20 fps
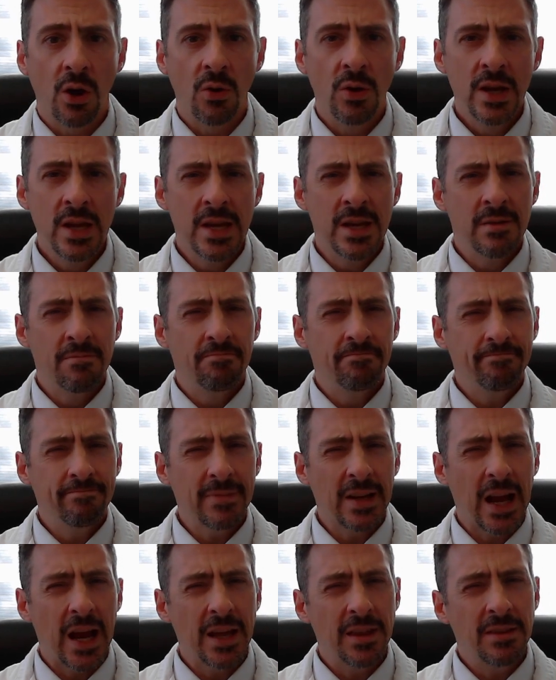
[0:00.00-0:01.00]
I think
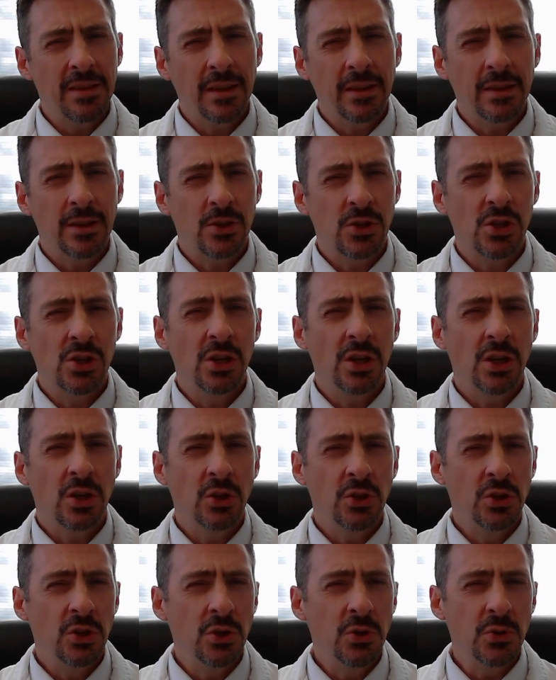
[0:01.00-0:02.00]
that she could use
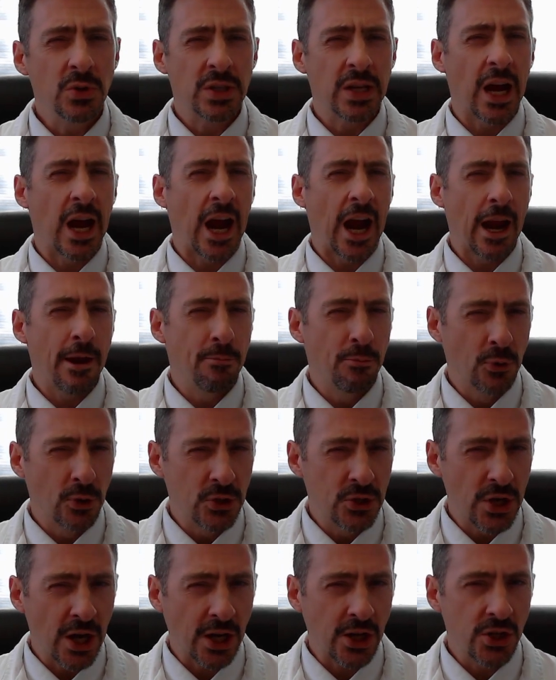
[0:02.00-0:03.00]
high projection
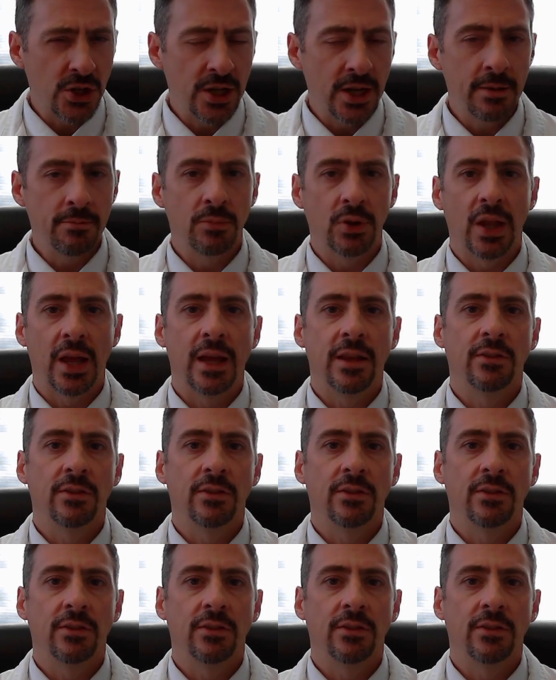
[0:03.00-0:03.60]
implants, or